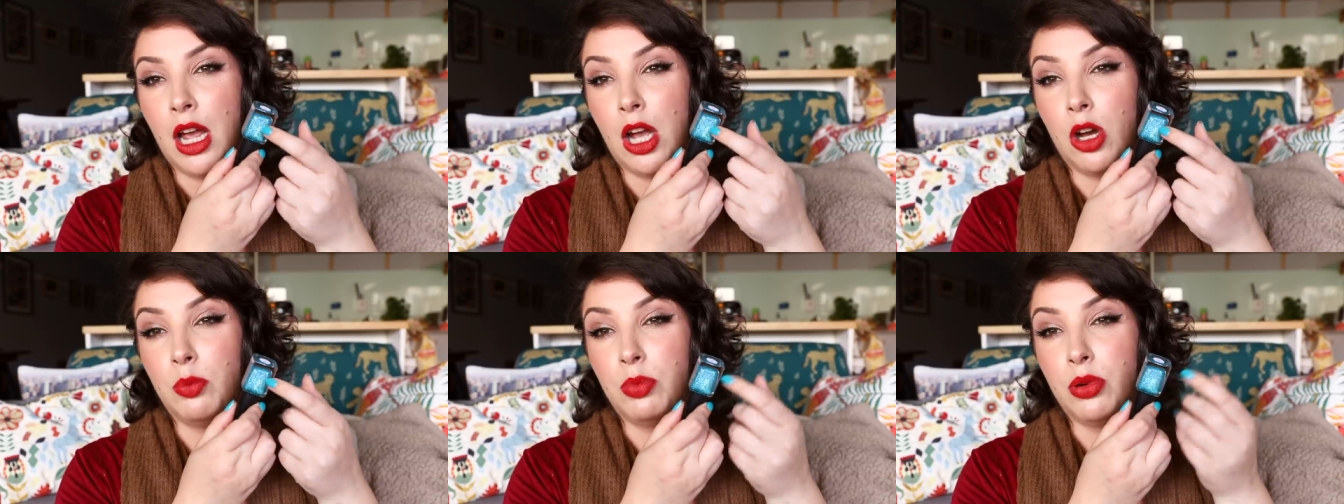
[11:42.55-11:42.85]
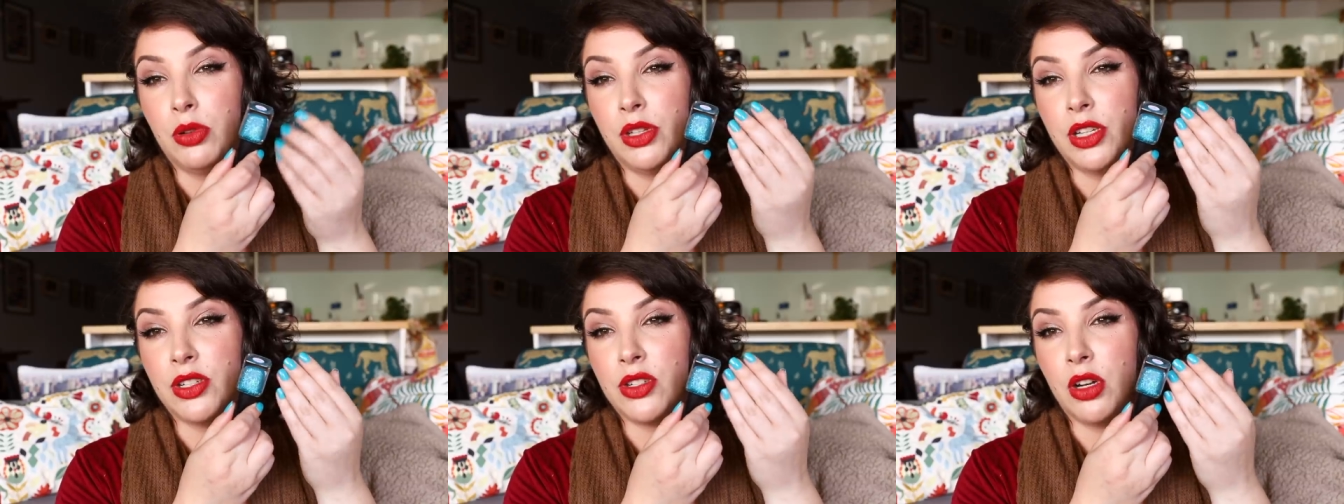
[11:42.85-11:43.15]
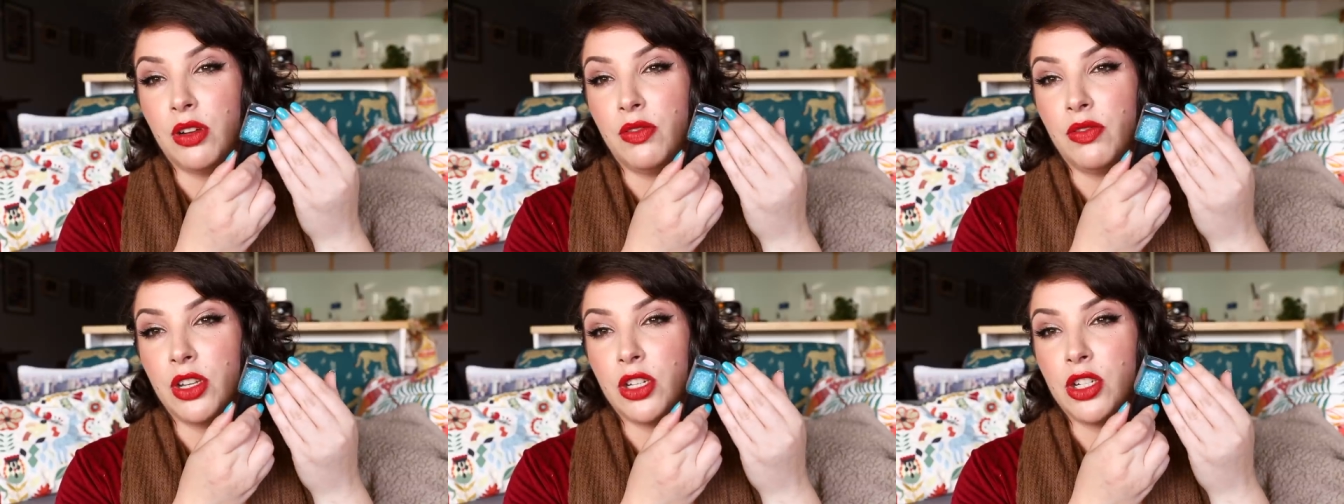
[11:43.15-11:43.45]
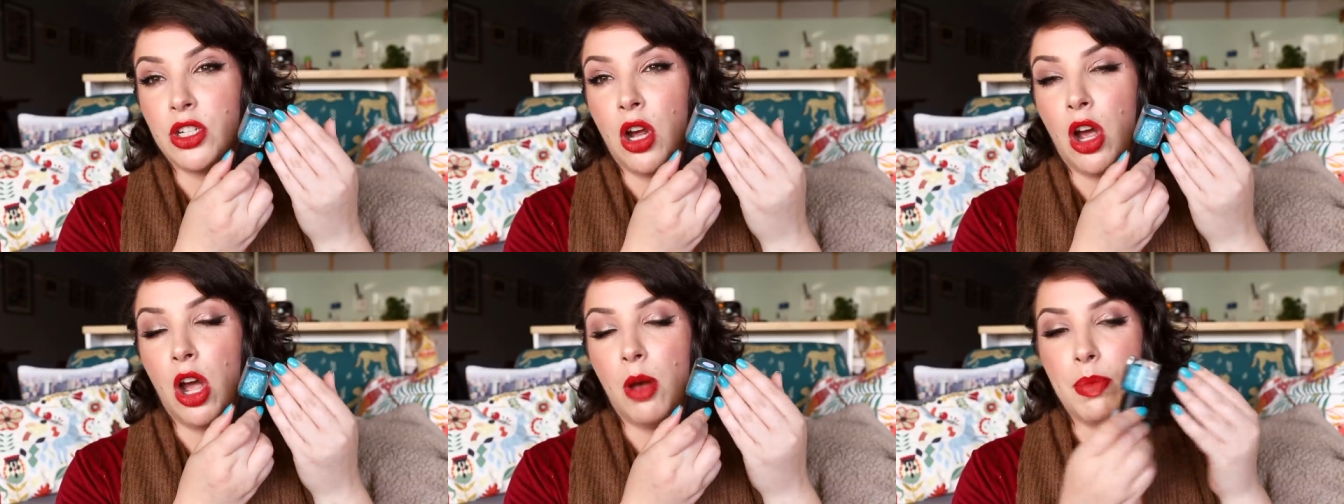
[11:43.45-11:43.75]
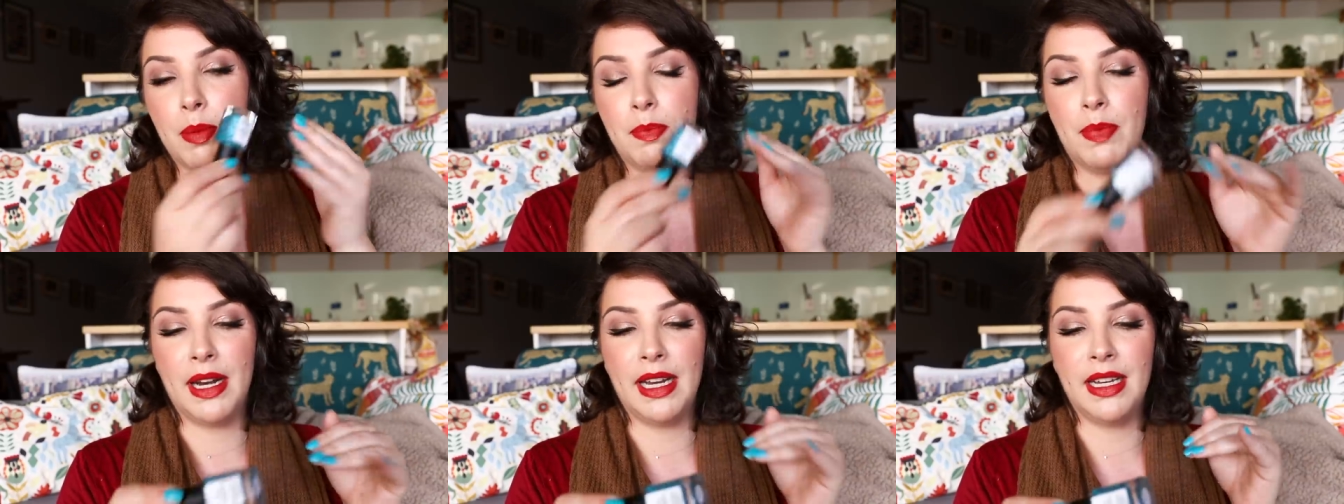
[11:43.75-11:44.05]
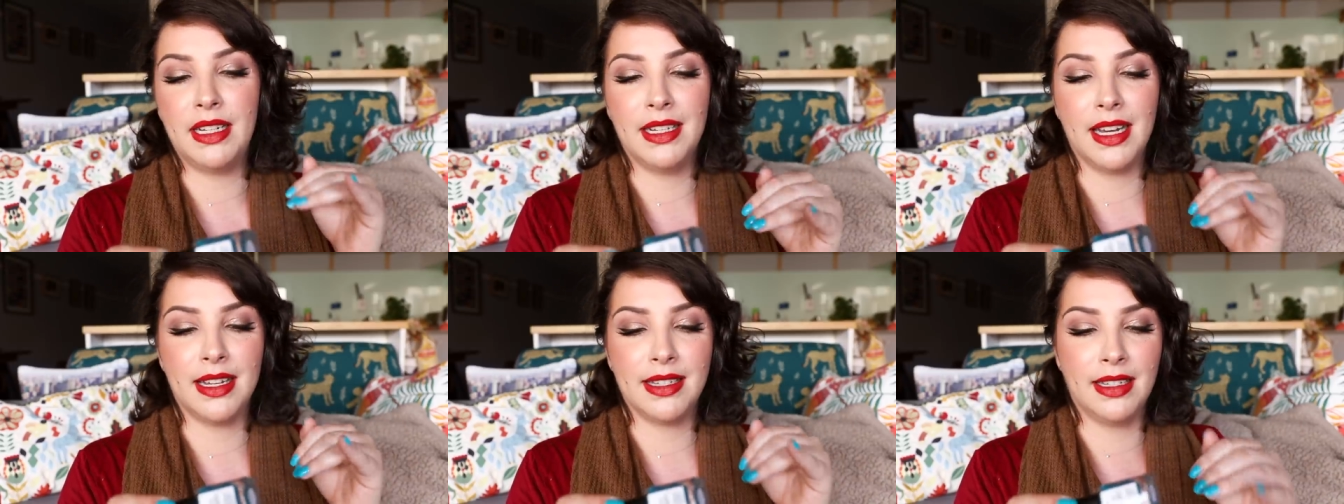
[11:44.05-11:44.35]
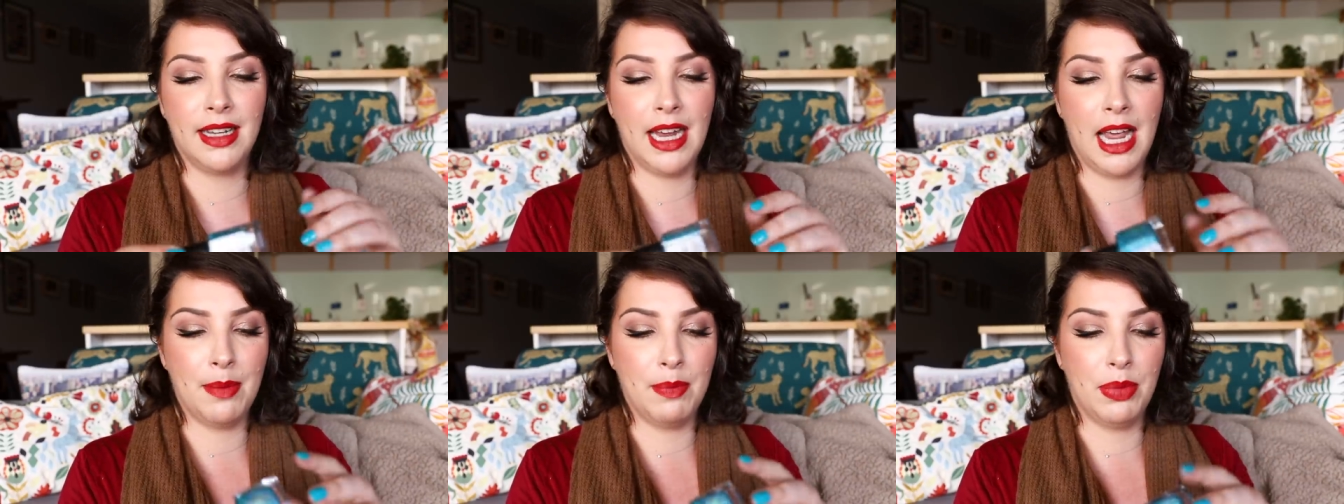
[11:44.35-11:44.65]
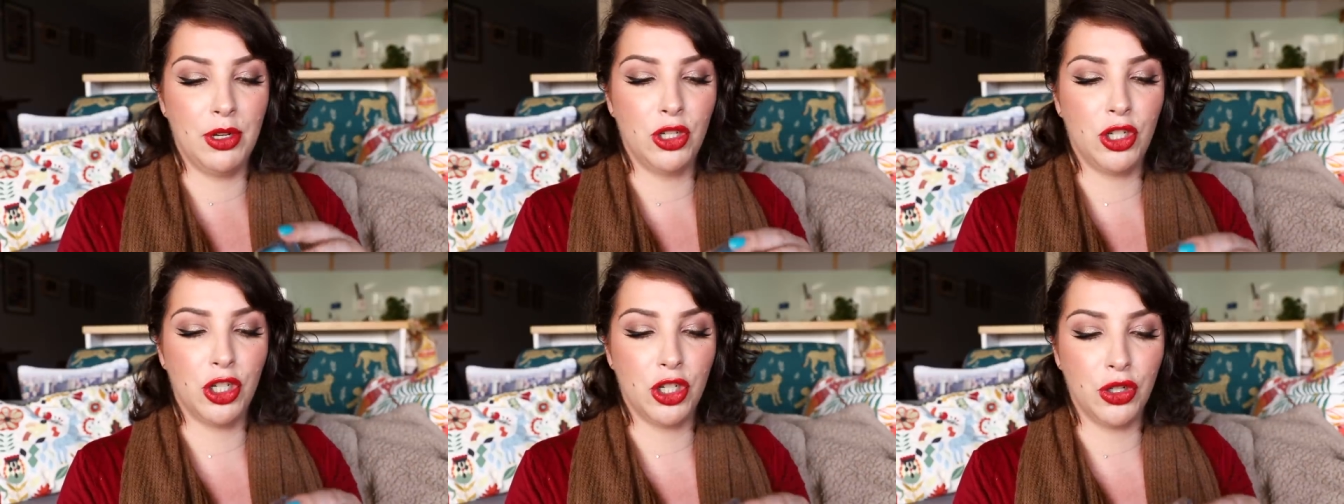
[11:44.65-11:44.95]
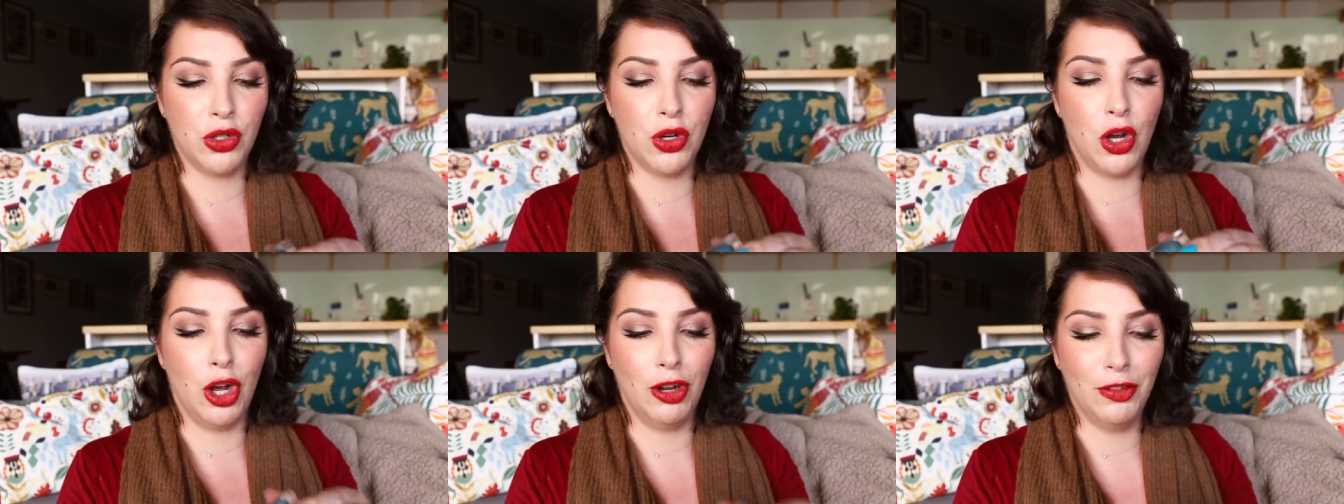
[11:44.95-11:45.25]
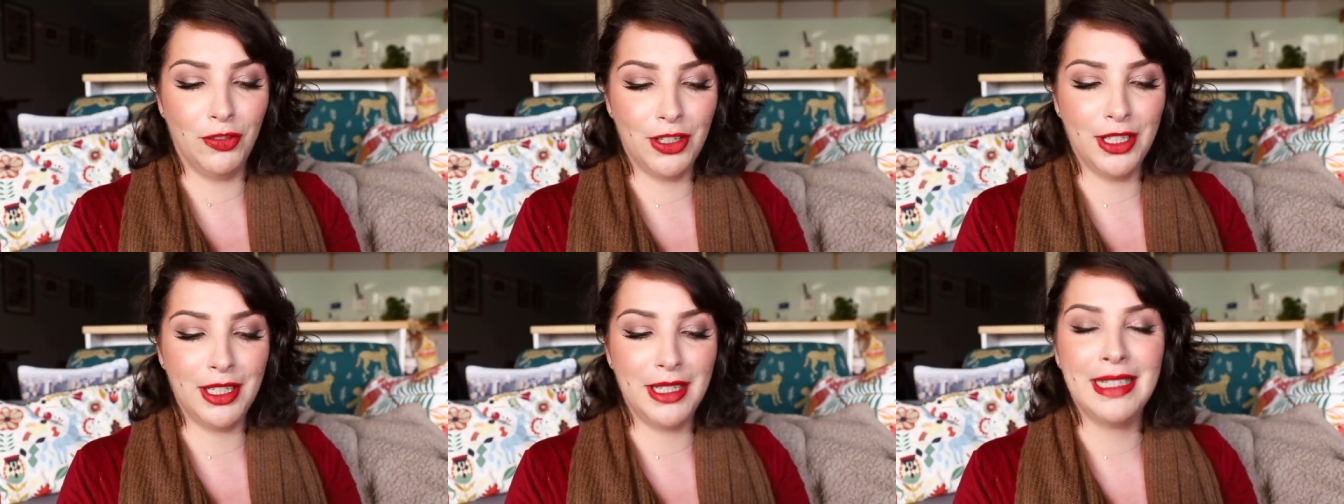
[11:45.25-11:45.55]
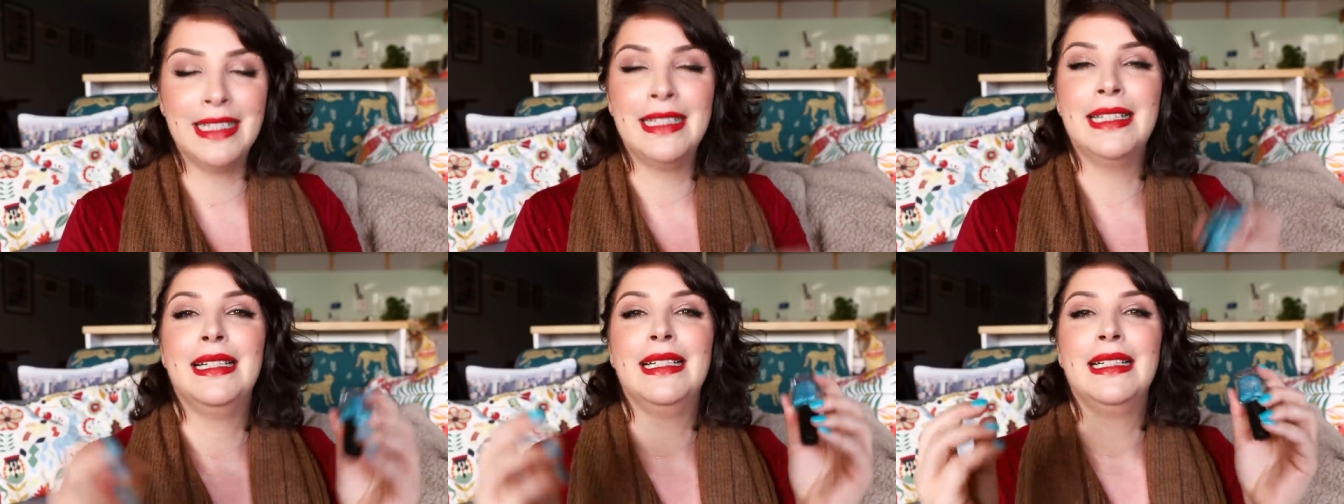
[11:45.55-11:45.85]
I would put this over the top, but it doesn't happen too often